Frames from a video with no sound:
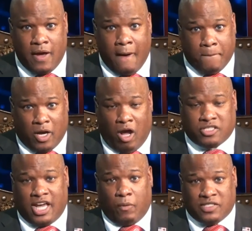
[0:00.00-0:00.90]
because
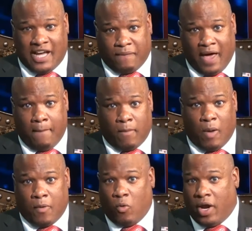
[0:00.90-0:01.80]
it was at that
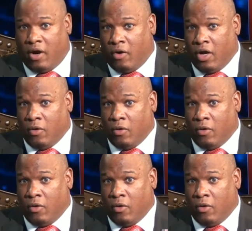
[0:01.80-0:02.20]
moment where